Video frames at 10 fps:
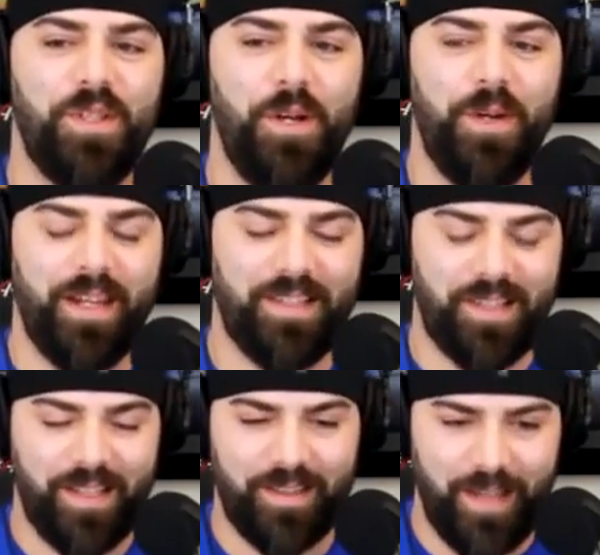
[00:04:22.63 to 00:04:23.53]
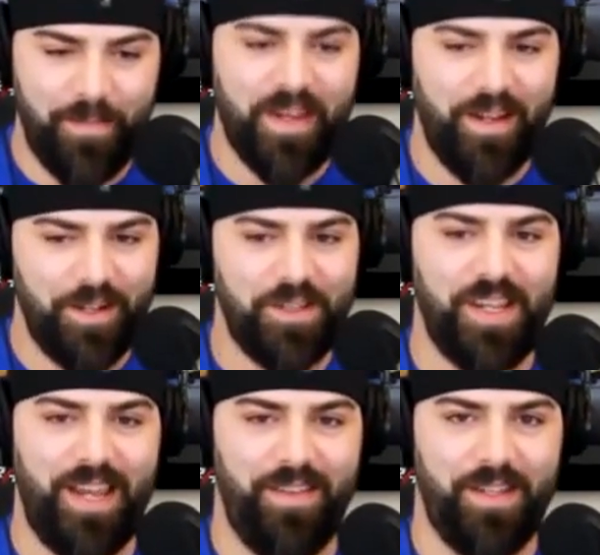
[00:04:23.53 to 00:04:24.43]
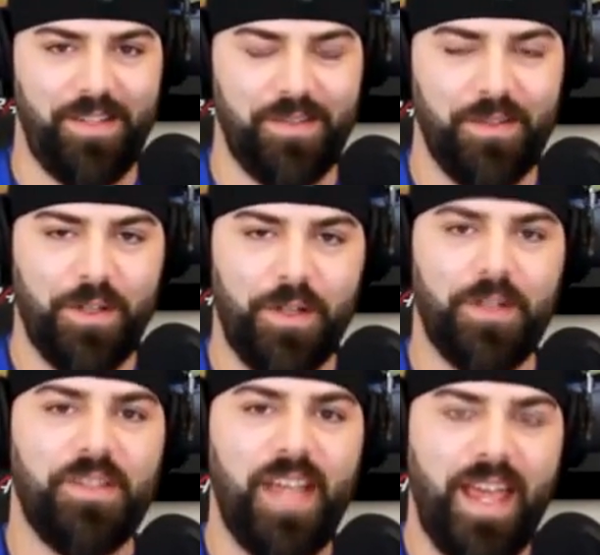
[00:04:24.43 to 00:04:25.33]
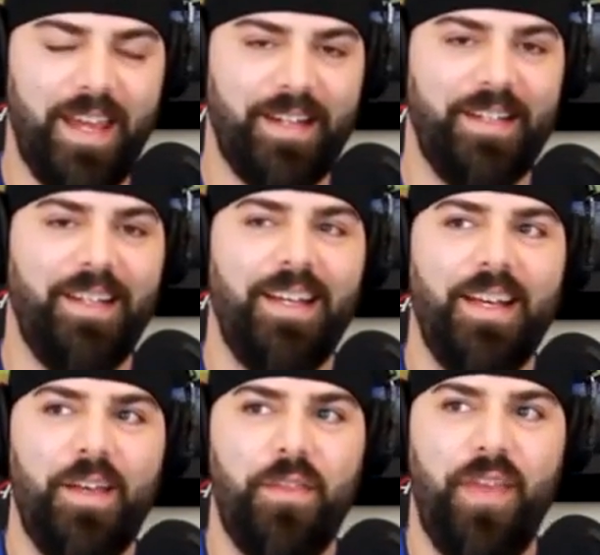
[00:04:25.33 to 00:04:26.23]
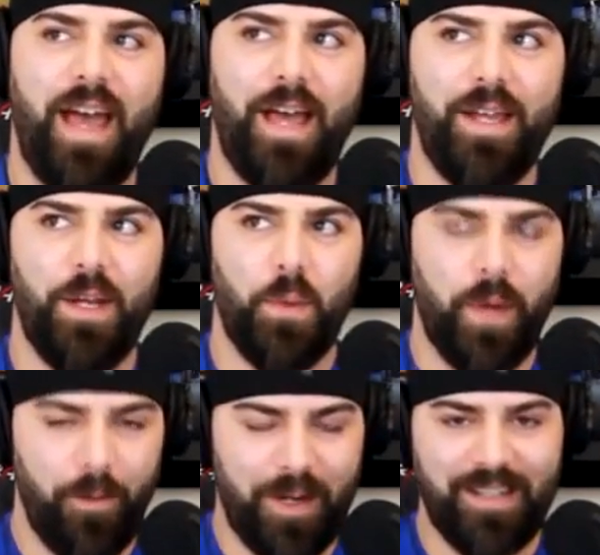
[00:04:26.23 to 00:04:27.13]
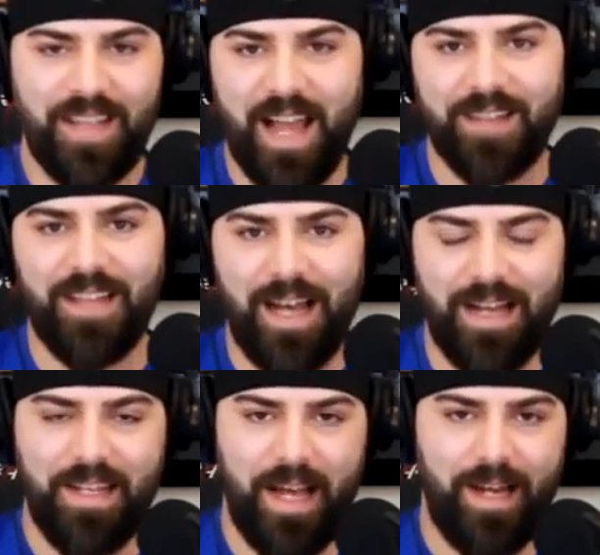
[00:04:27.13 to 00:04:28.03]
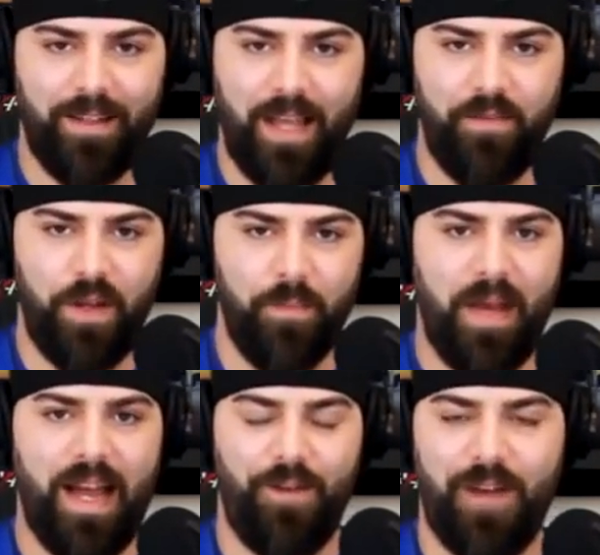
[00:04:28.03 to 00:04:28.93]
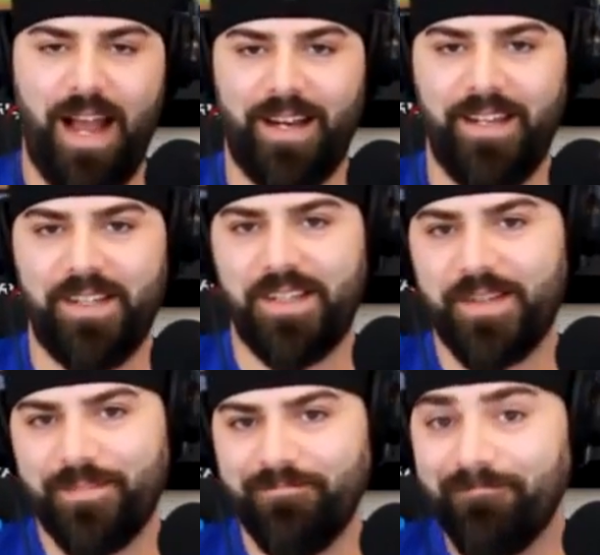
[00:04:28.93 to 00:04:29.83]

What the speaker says: So let me understand this. Okay. You're saying that we were attacked on 9/11 by Iraqis.